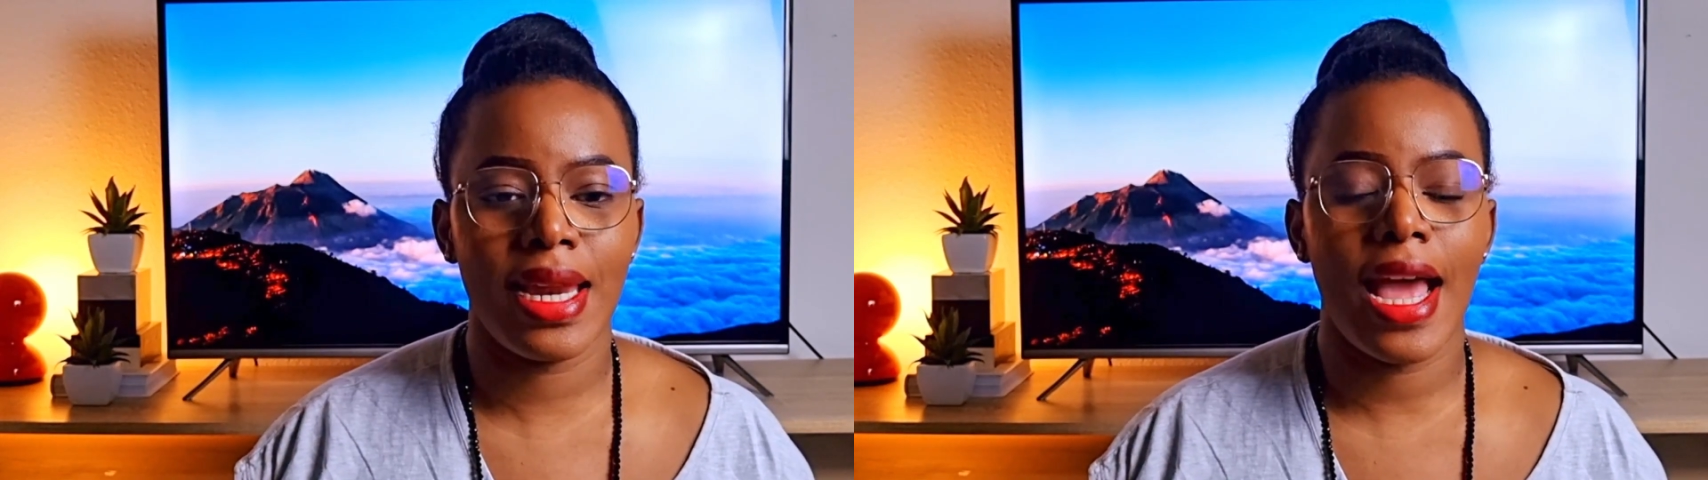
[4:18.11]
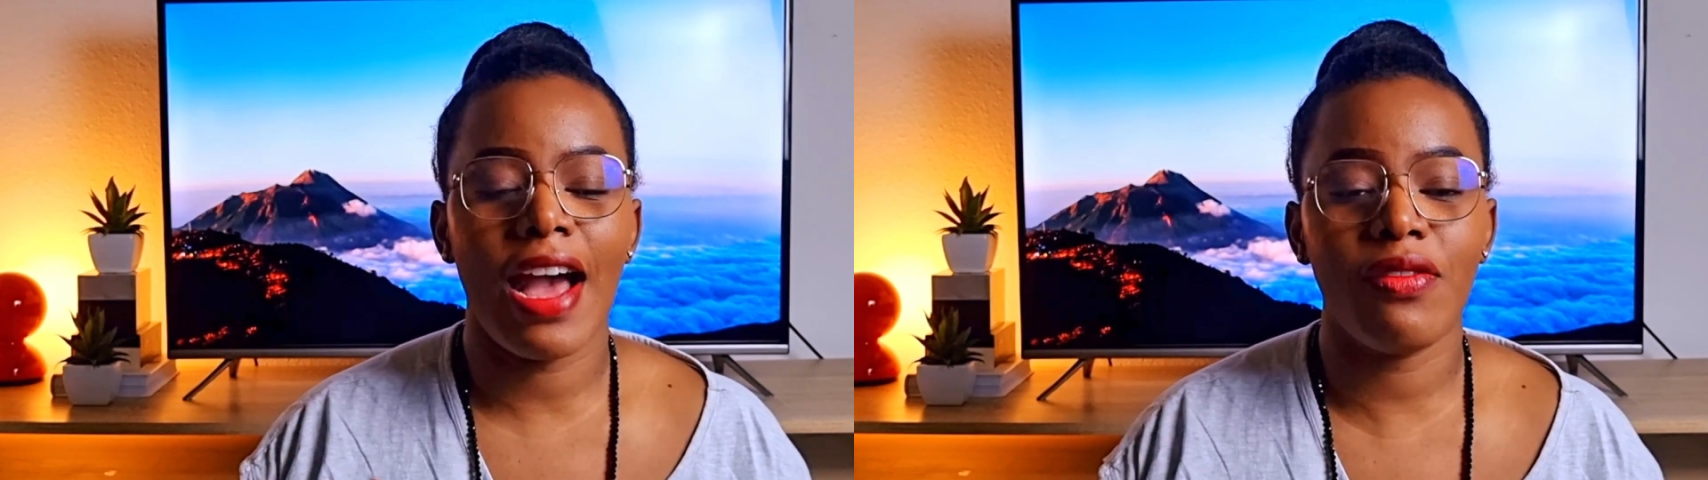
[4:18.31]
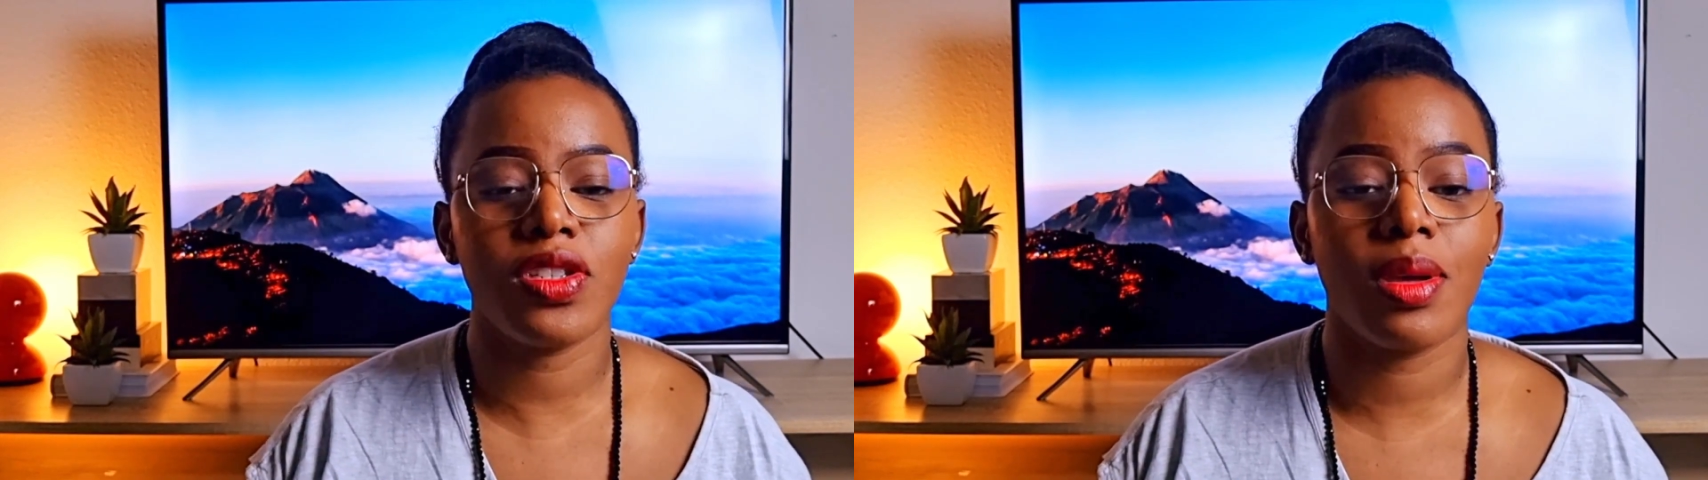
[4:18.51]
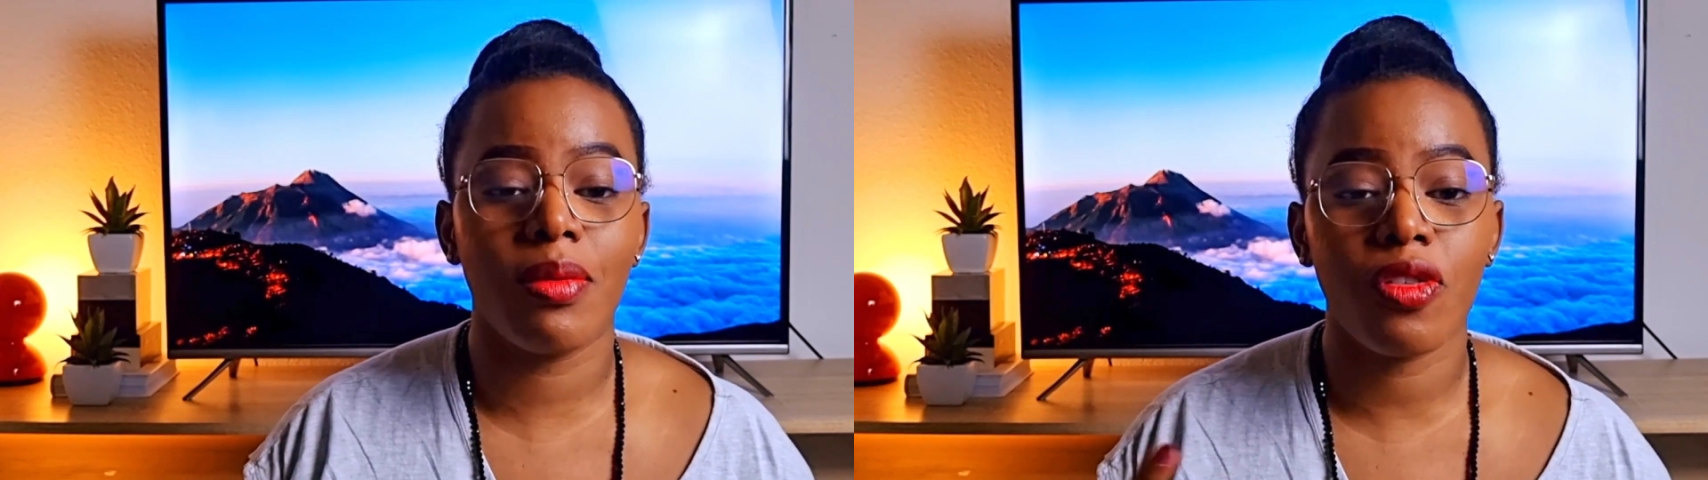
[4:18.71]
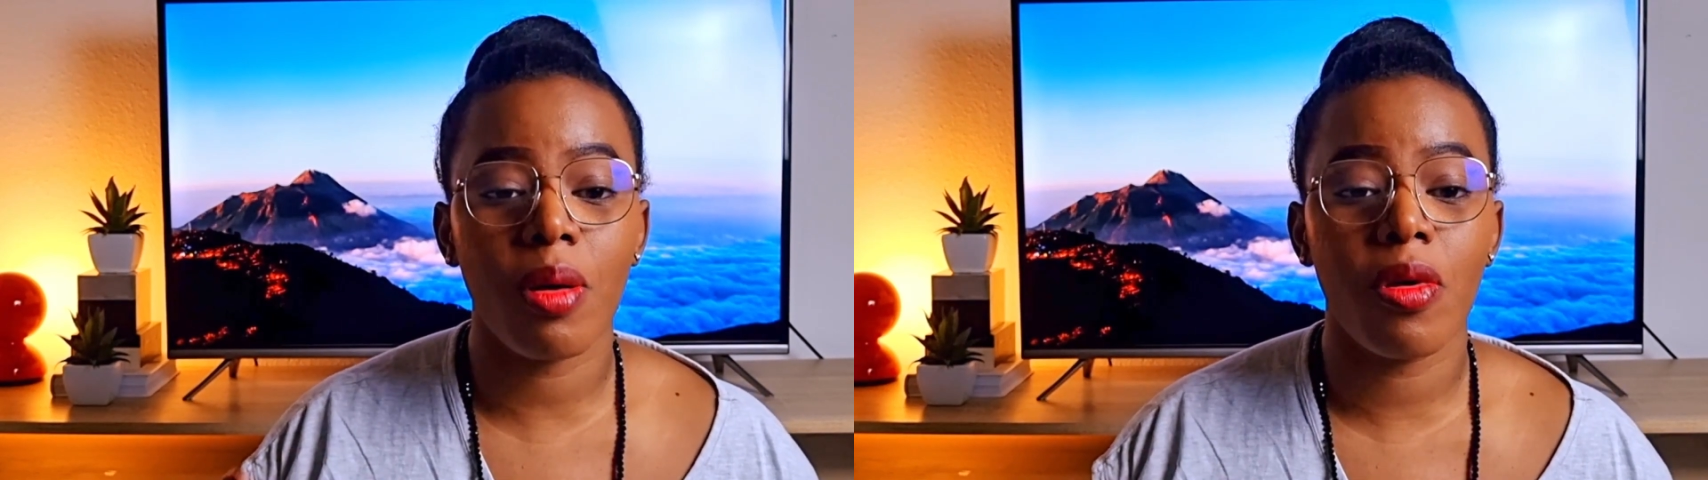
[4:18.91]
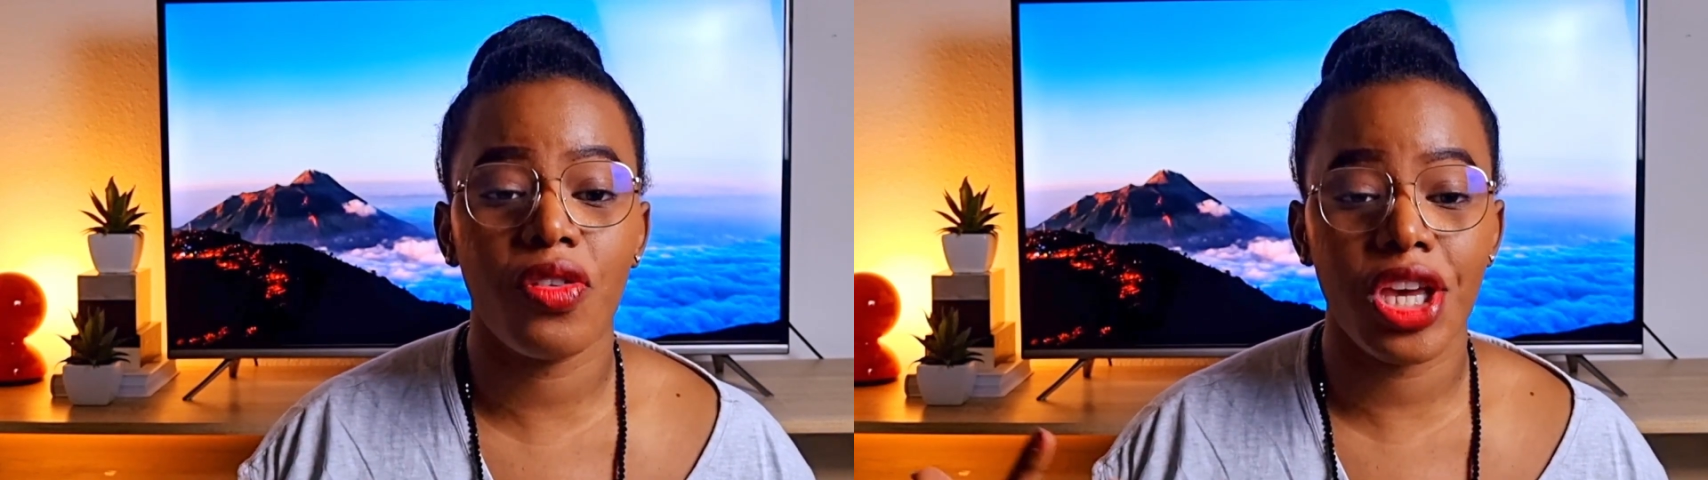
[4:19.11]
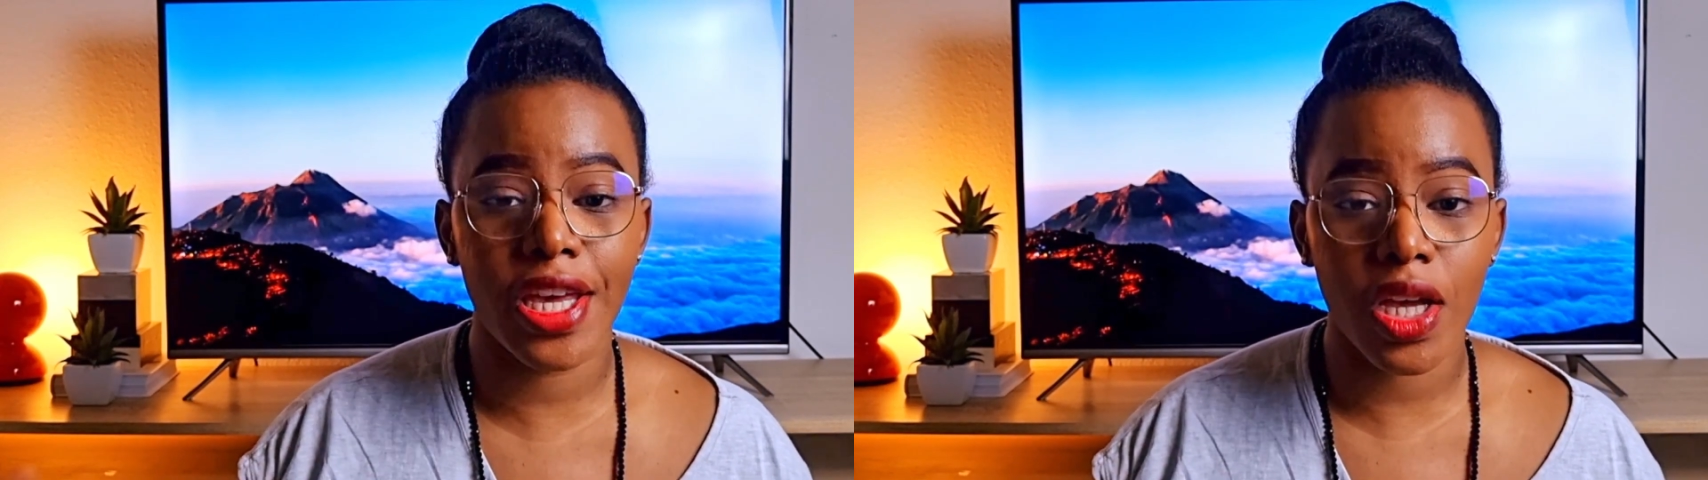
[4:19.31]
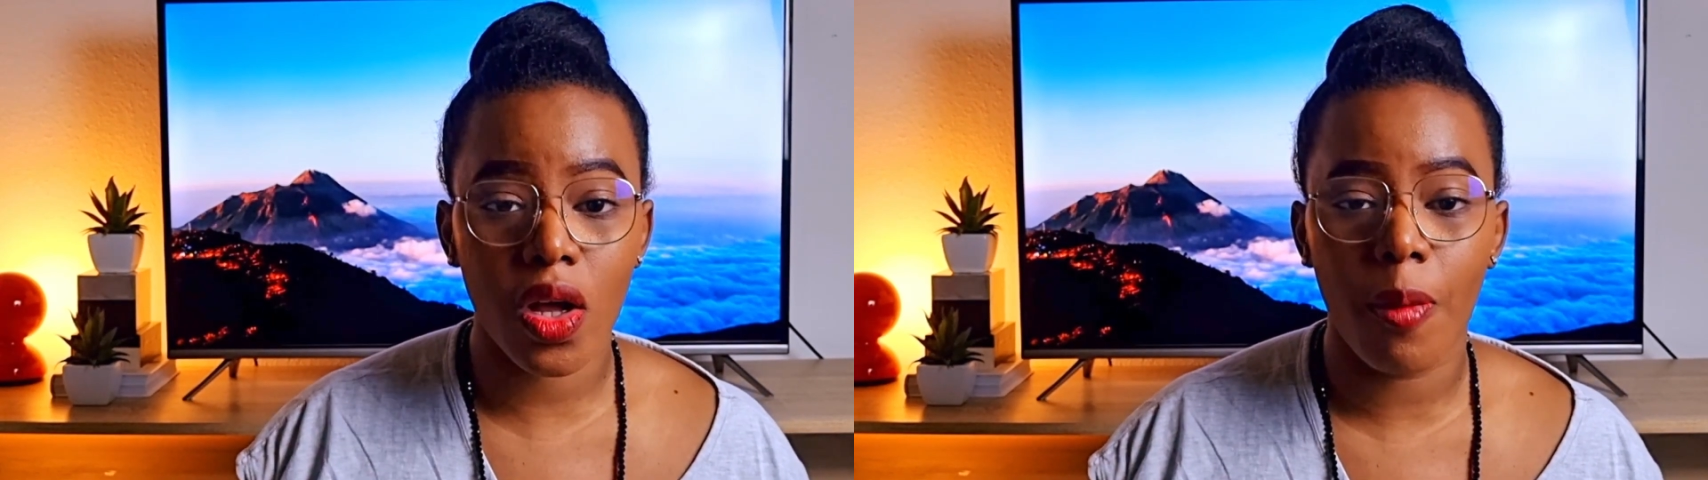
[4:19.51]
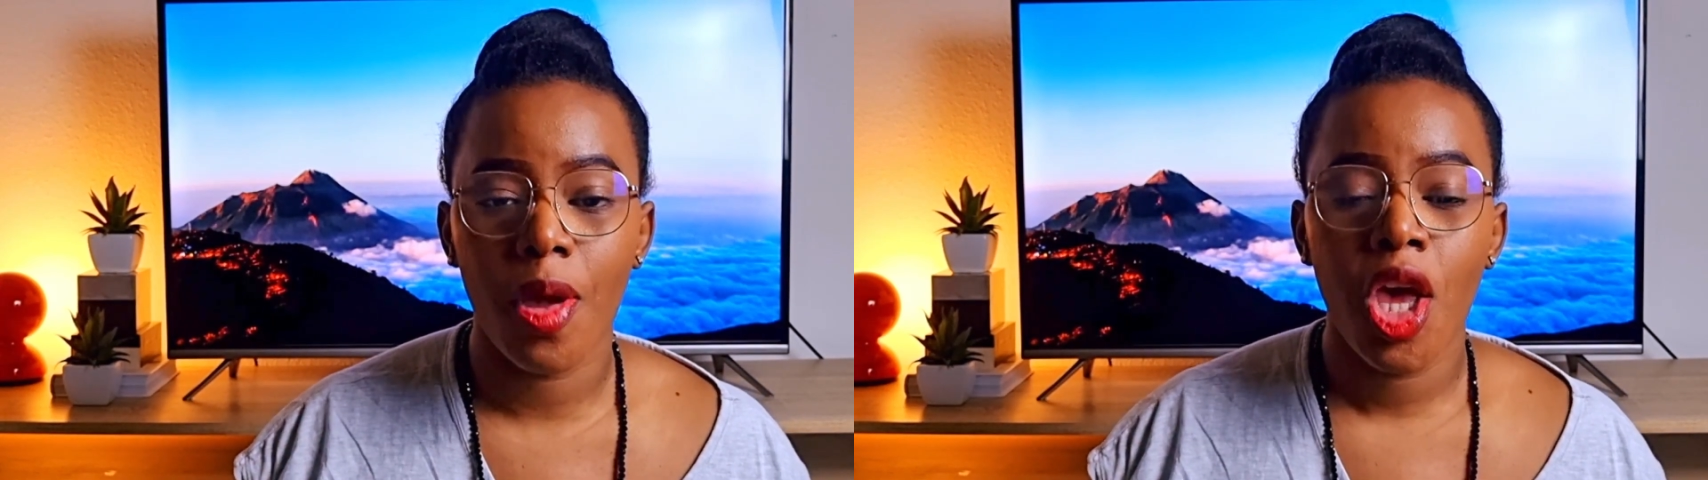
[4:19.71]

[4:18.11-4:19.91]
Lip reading: having some form of income,